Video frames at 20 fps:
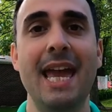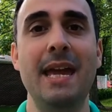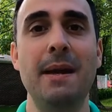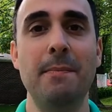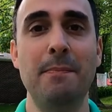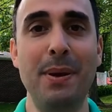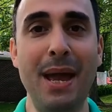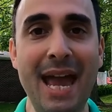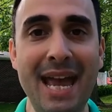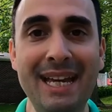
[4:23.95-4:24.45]

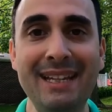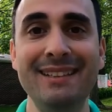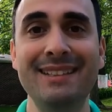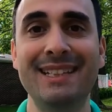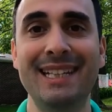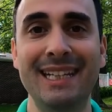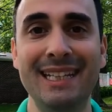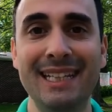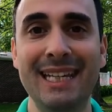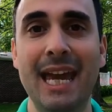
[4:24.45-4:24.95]
It
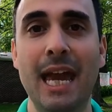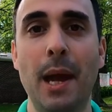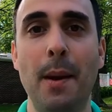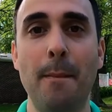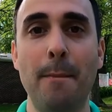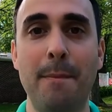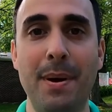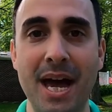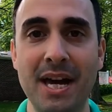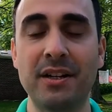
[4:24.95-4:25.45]
pays to
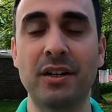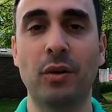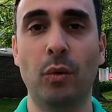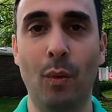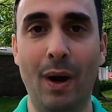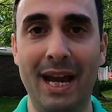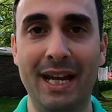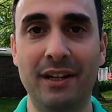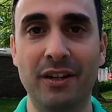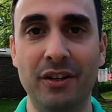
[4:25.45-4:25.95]
get
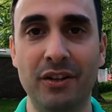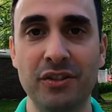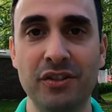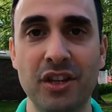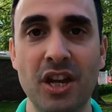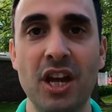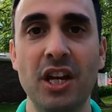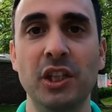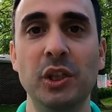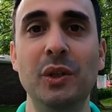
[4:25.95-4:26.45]
better
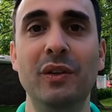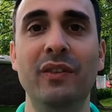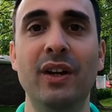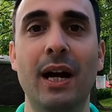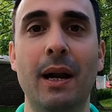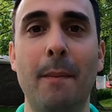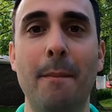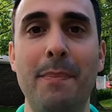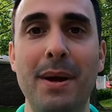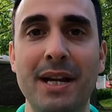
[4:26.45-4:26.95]
waders. You've
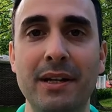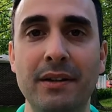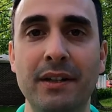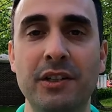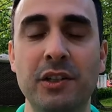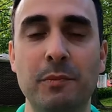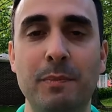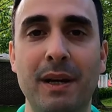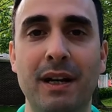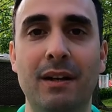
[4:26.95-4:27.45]
got a better
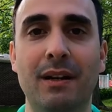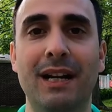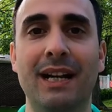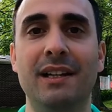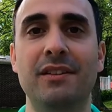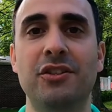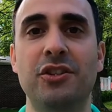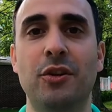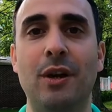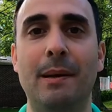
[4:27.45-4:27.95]

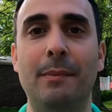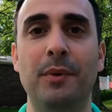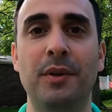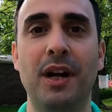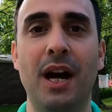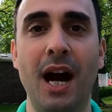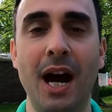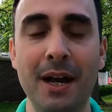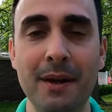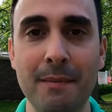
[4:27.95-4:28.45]
experience. You're
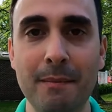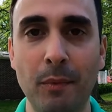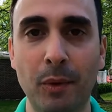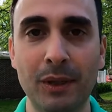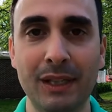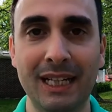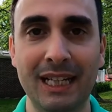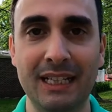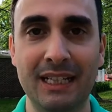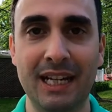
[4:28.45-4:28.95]
able to hunt in
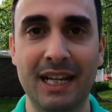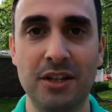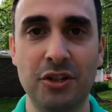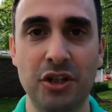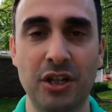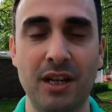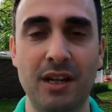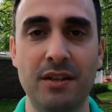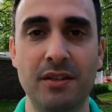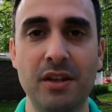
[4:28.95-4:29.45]
more
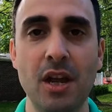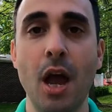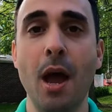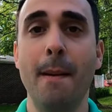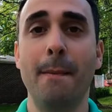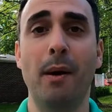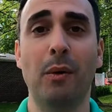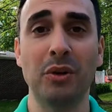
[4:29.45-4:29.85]
conditions.